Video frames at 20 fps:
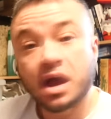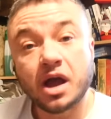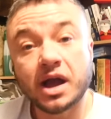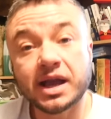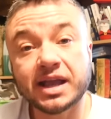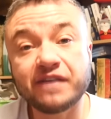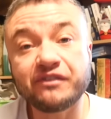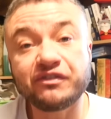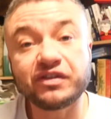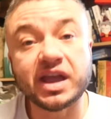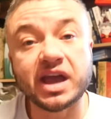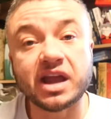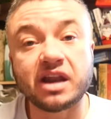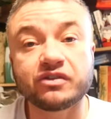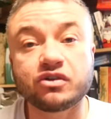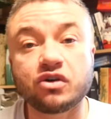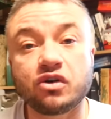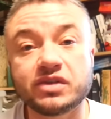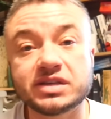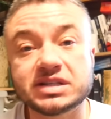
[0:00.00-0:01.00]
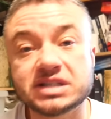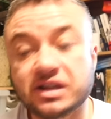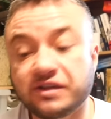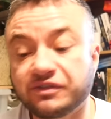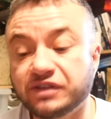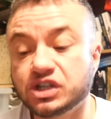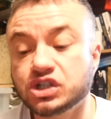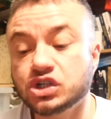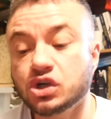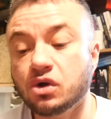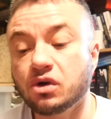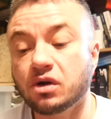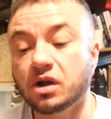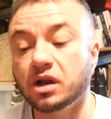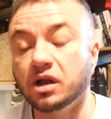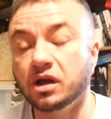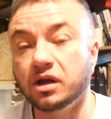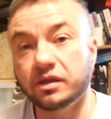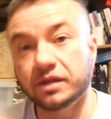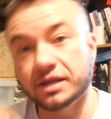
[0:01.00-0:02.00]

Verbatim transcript: I keep forgetting I've got all this lovely chocolate,